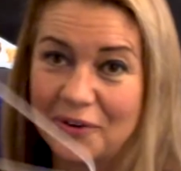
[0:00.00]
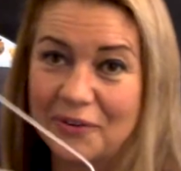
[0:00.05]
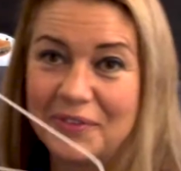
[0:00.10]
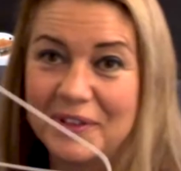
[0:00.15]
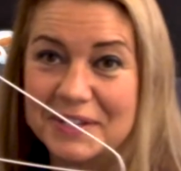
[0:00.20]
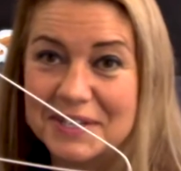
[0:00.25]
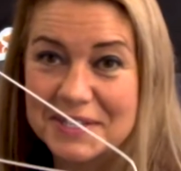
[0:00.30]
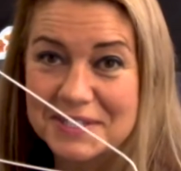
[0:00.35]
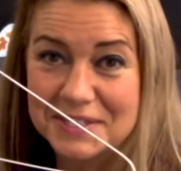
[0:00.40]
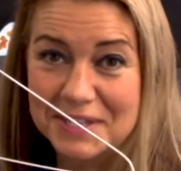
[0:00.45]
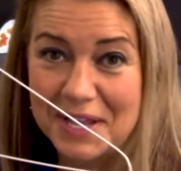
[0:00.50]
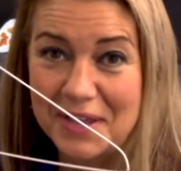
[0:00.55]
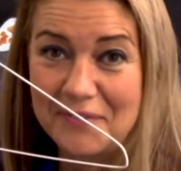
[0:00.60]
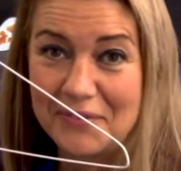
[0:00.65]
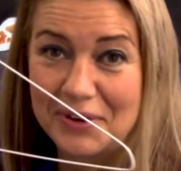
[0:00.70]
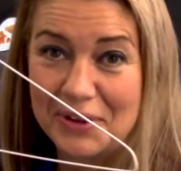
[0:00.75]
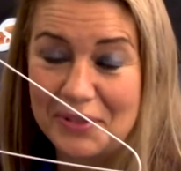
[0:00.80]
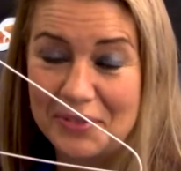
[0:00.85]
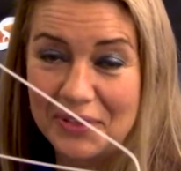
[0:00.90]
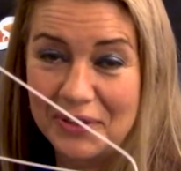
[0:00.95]
that doesn't have
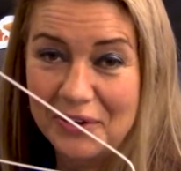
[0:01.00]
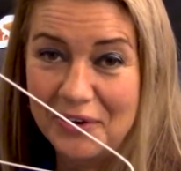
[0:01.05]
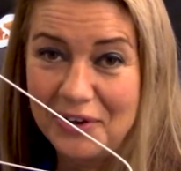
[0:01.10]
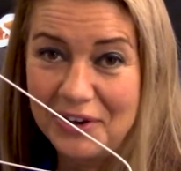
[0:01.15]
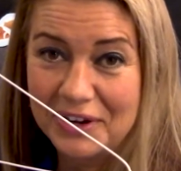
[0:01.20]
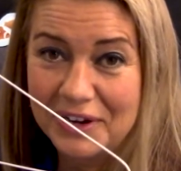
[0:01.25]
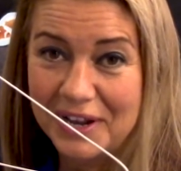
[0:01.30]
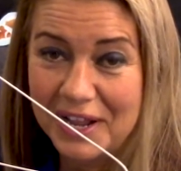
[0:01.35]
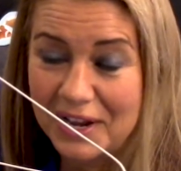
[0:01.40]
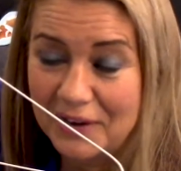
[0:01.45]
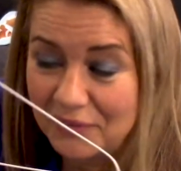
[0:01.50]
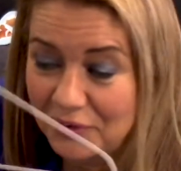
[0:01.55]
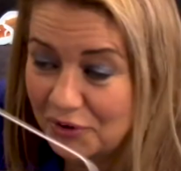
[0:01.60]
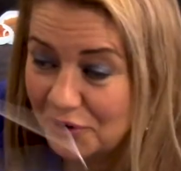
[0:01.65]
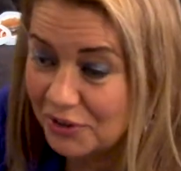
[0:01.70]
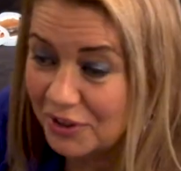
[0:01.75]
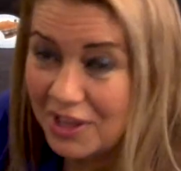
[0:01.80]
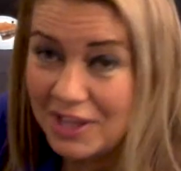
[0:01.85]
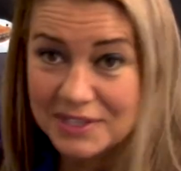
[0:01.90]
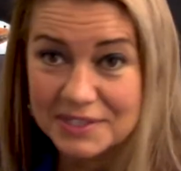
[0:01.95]
anything on it out of your
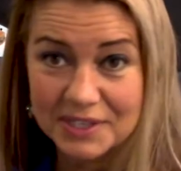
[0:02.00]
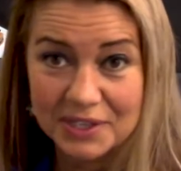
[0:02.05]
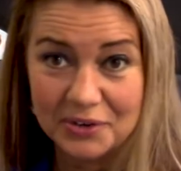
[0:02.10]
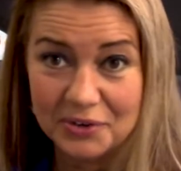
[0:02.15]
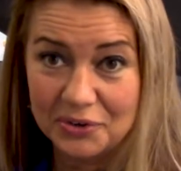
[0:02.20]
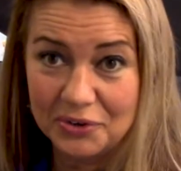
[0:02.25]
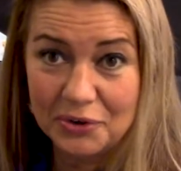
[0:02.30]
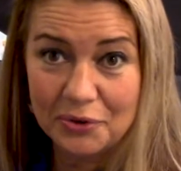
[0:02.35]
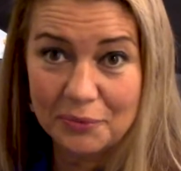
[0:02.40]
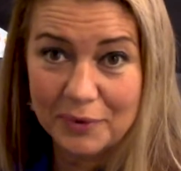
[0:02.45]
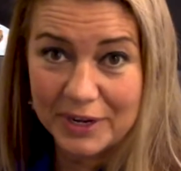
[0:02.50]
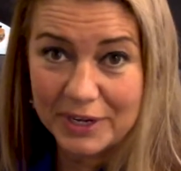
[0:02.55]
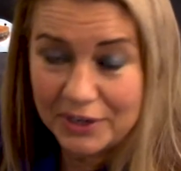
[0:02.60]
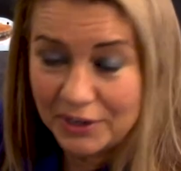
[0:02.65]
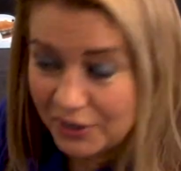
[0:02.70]
closet and you're ready to